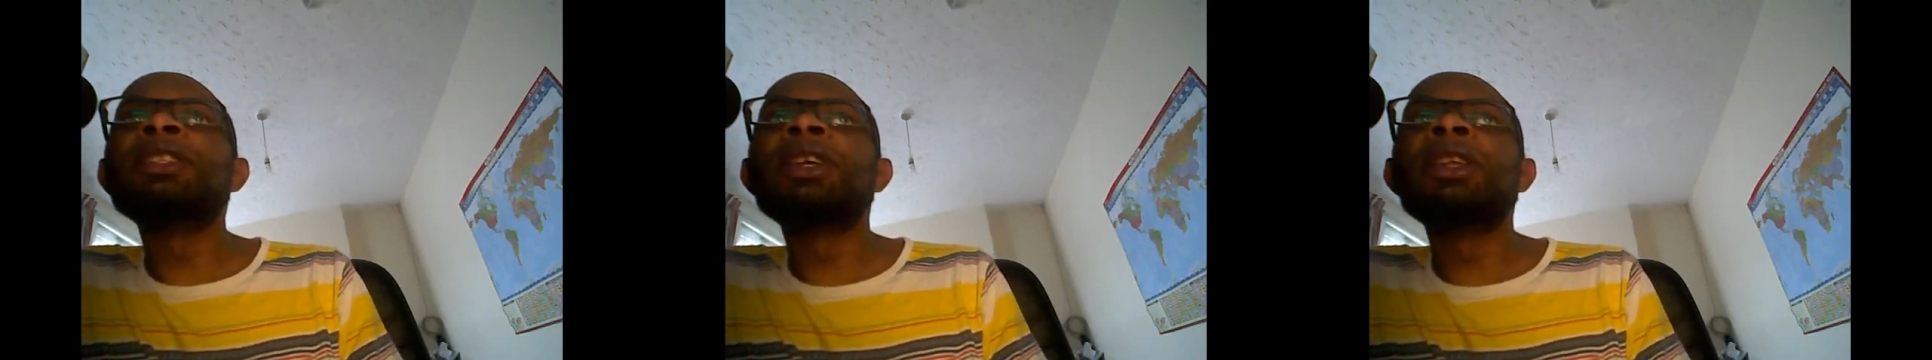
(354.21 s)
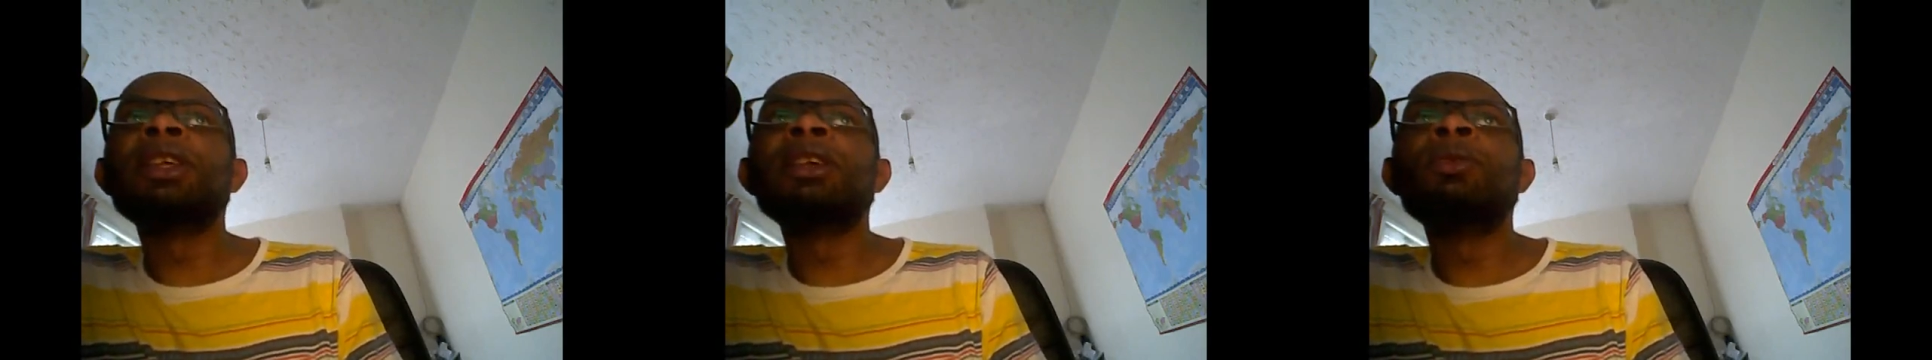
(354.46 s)

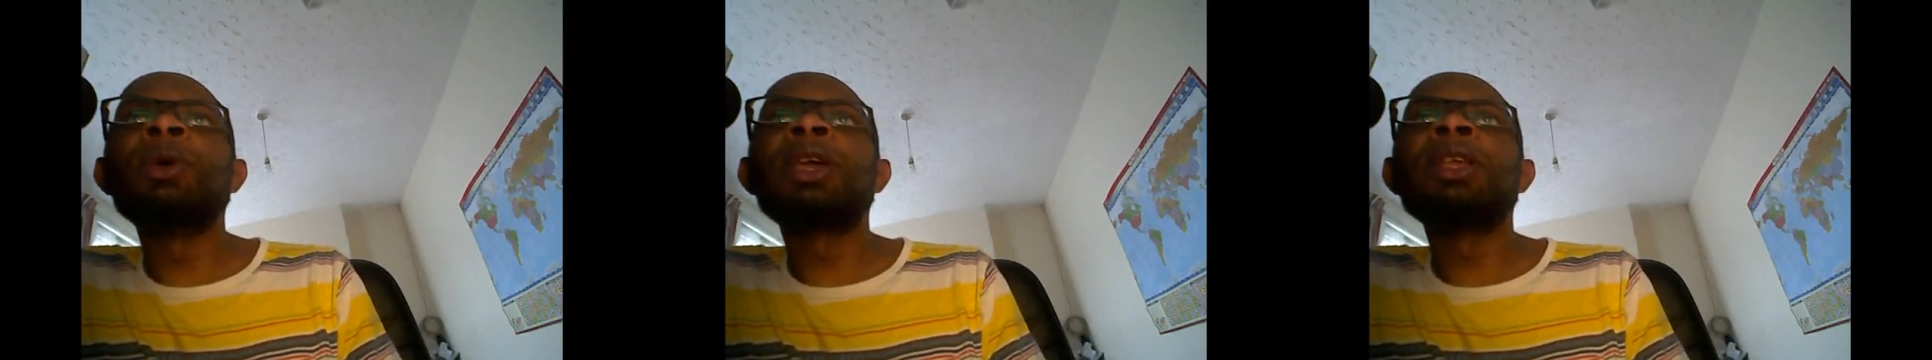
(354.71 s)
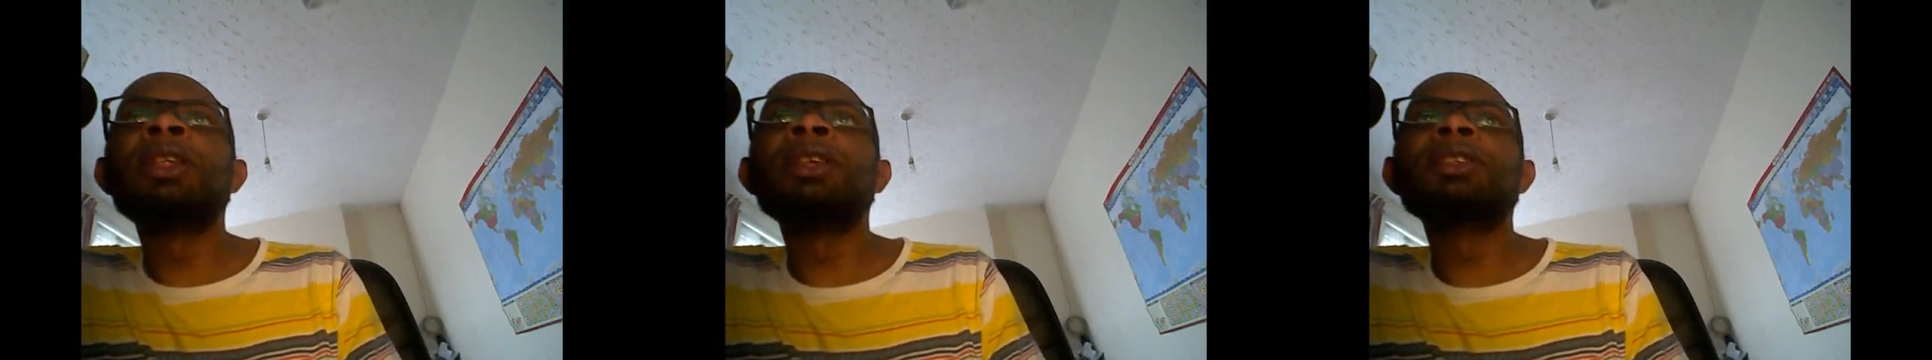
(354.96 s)
basically
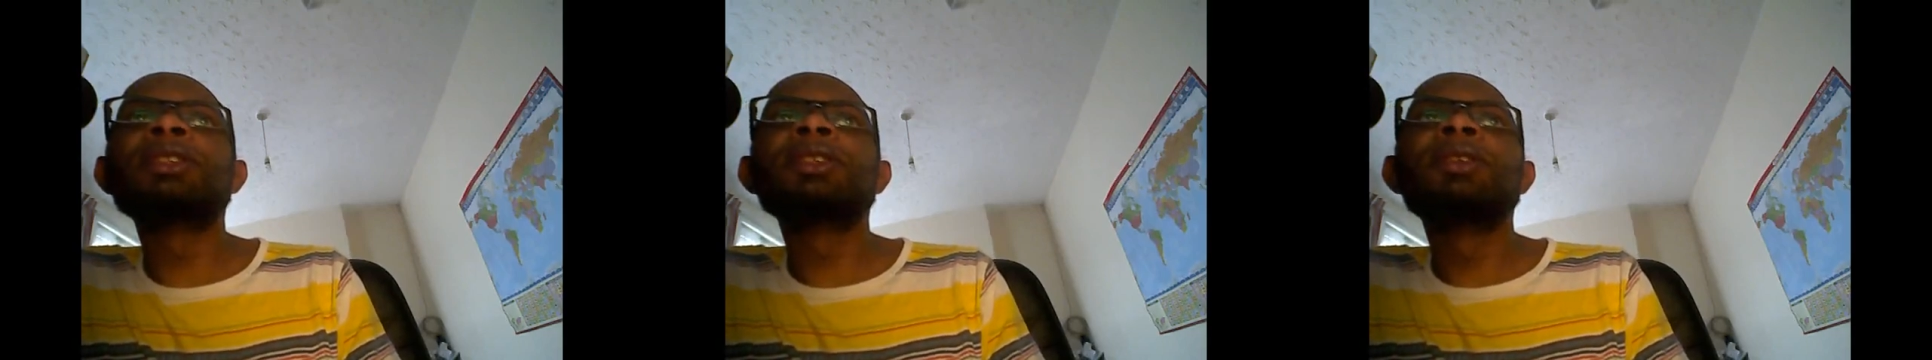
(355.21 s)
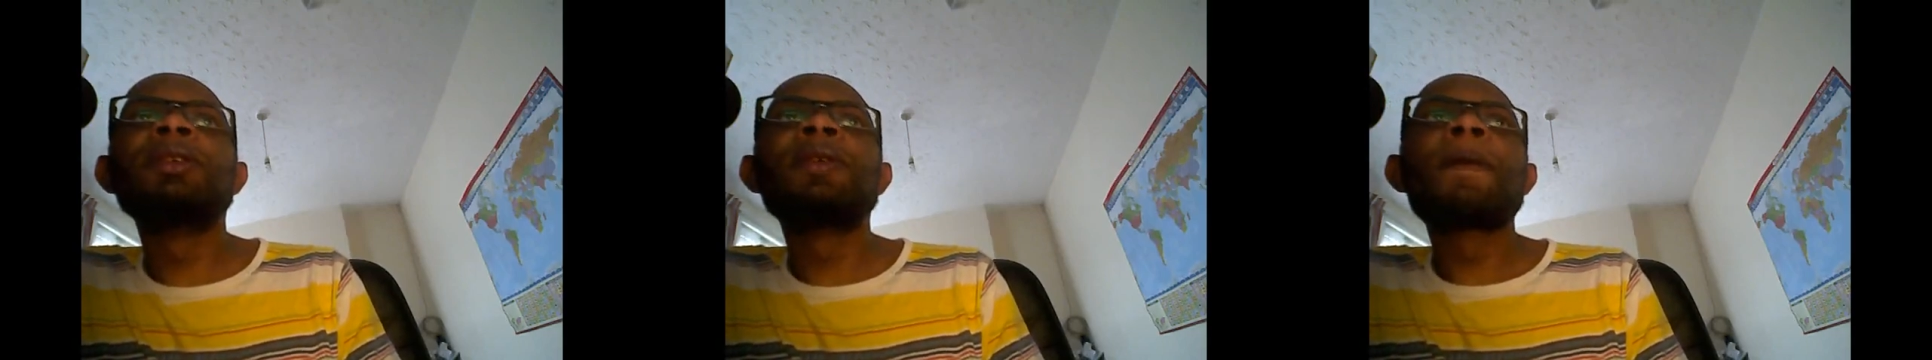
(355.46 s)

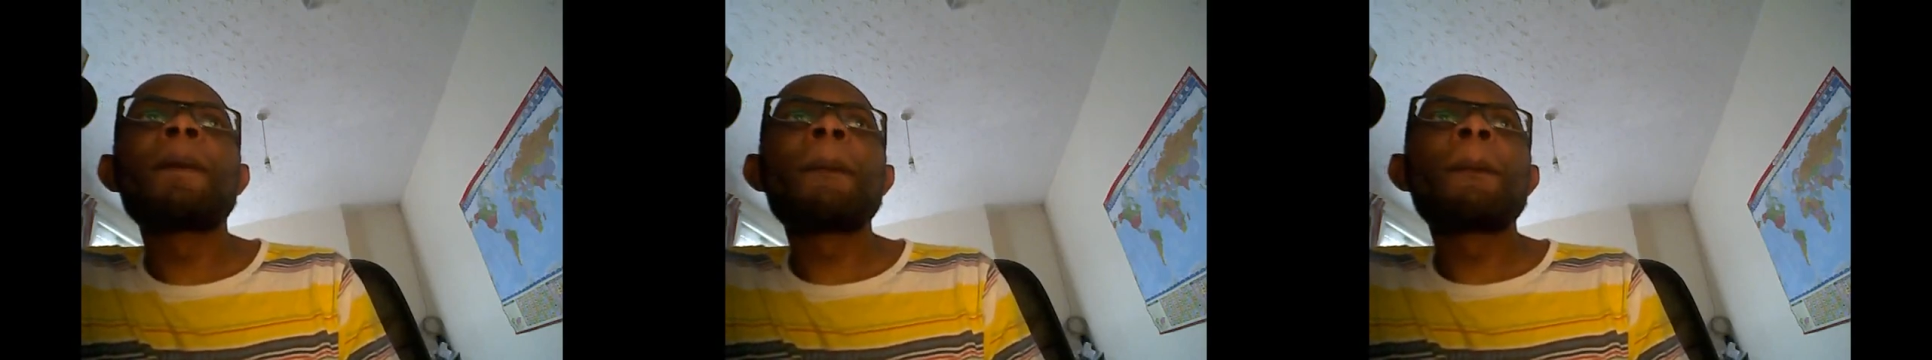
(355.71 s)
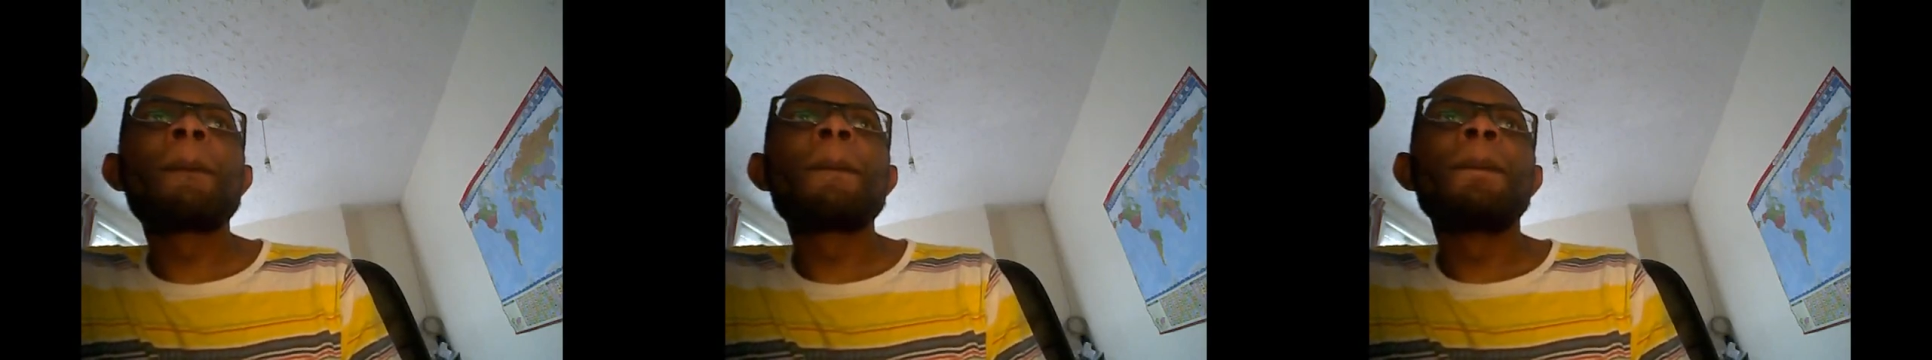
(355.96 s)
wickedness.
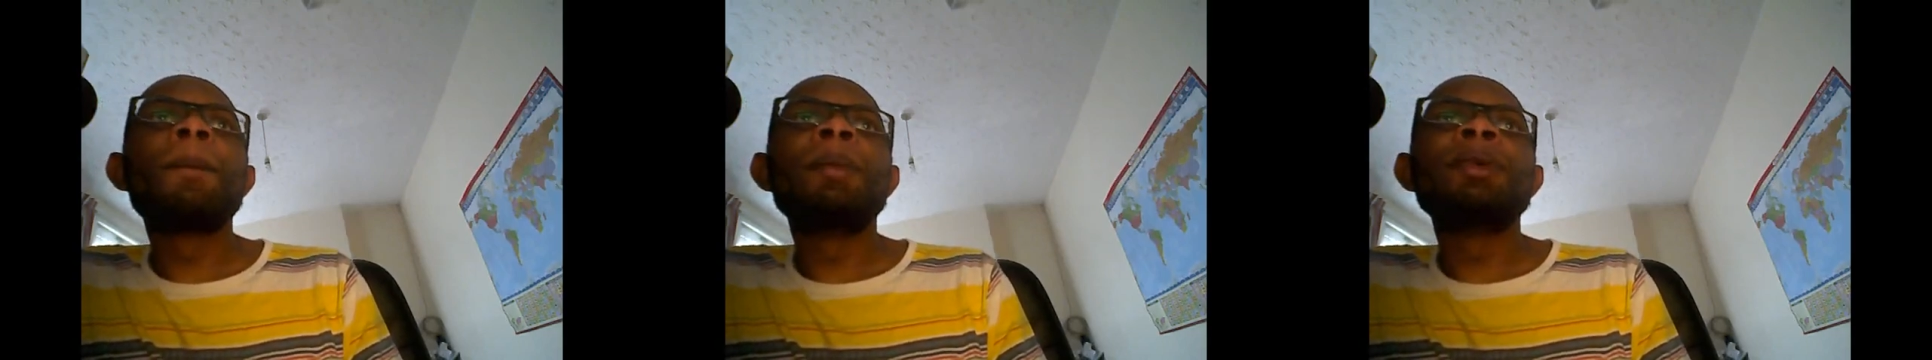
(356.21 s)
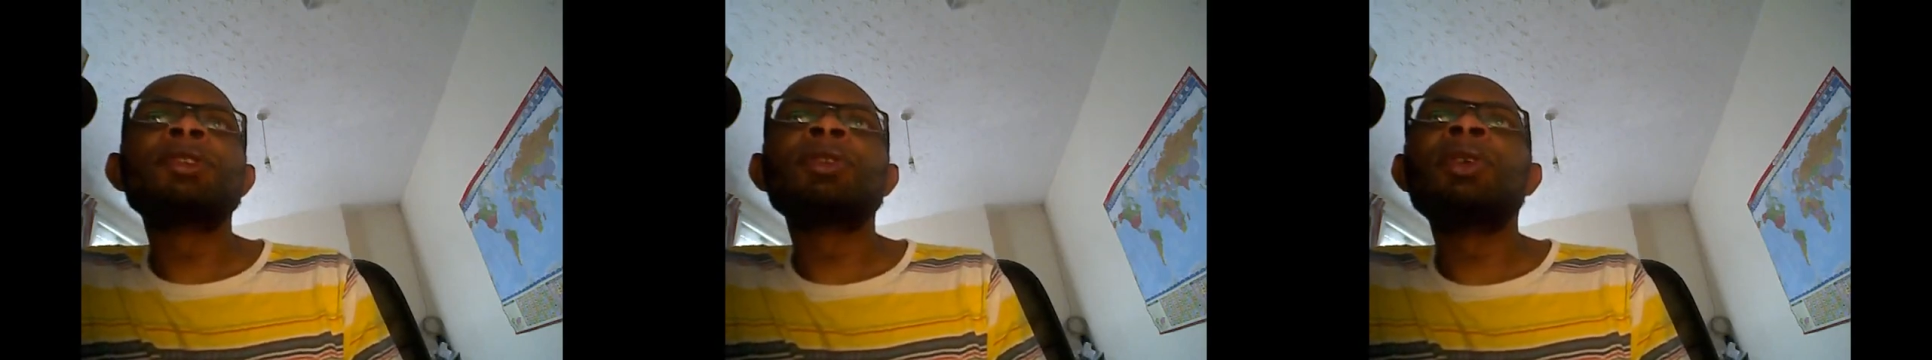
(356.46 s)

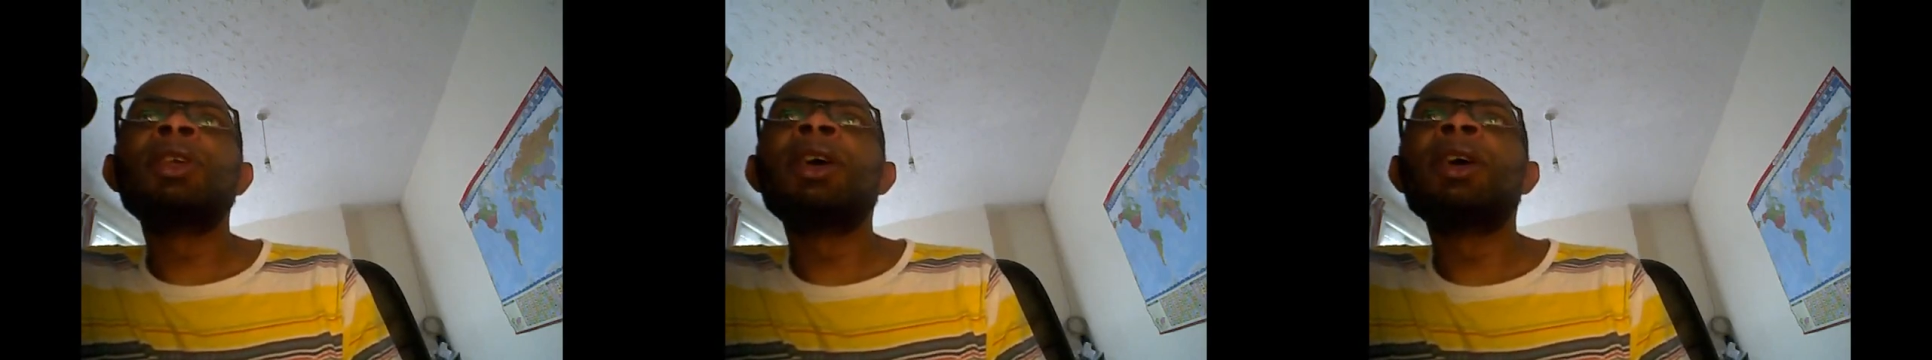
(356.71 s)
So